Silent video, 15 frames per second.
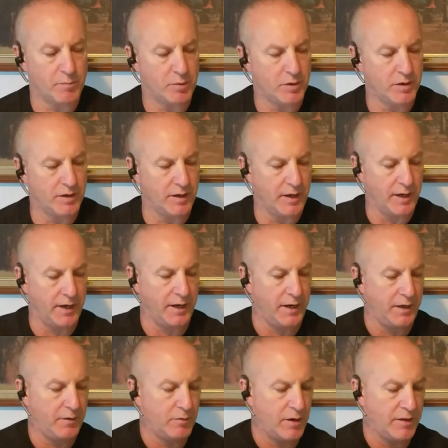to put
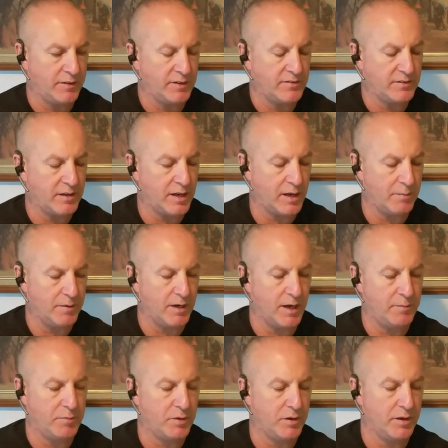at this time,
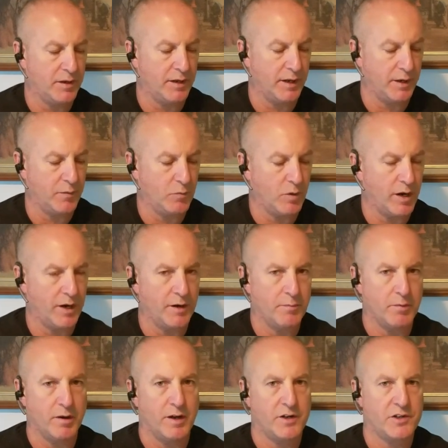I'd put a wire
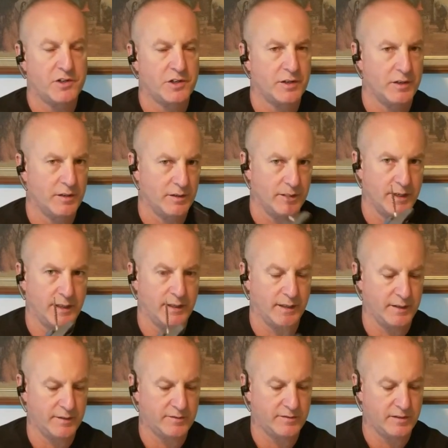brush like
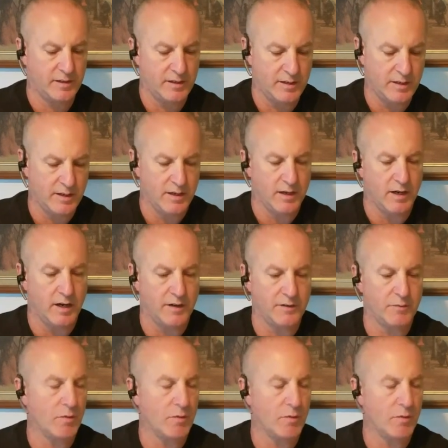this on the